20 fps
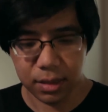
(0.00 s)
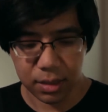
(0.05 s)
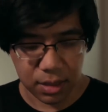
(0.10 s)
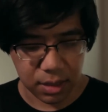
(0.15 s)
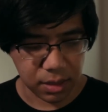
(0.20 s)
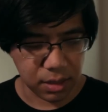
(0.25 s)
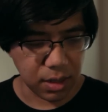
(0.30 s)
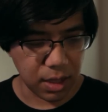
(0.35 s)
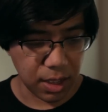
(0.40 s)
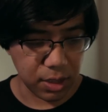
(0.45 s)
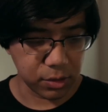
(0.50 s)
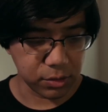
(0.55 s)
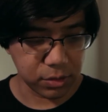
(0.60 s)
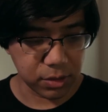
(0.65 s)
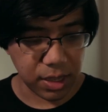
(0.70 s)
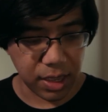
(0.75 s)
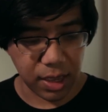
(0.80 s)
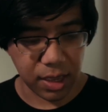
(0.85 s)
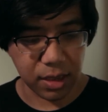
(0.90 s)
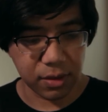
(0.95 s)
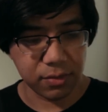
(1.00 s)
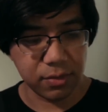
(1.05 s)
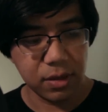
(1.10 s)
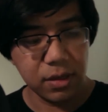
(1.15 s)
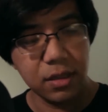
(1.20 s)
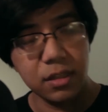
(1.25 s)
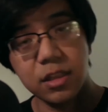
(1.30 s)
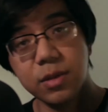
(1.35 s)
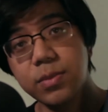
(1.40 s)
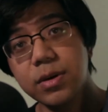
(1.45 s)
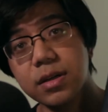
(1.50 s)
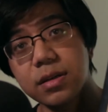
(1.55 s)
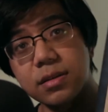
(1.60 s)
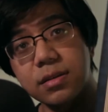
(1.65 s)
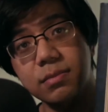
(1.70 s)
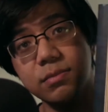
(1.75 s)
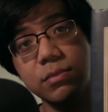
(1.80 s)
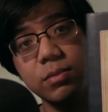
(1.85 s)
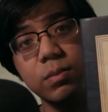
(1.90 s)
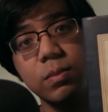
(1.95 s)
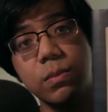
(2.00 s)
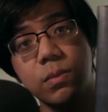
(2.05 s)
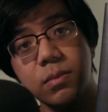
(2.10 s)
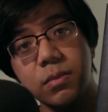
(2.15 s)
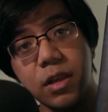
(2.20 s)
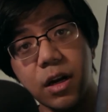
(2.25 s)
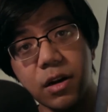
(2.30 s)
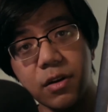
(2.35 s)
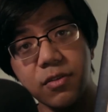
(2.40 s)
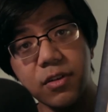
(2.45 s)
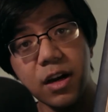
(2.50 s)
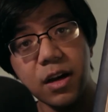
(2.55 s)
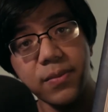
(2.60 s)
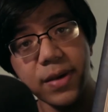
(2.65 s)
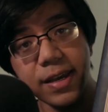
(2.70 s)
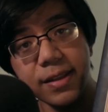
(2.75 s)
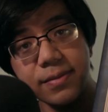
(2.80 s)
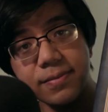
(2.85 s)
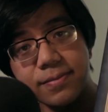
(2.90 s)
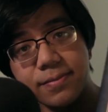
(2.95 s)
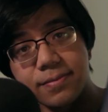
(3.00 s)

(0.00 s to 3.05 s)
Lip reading: And I also have the book, The Art of Combat.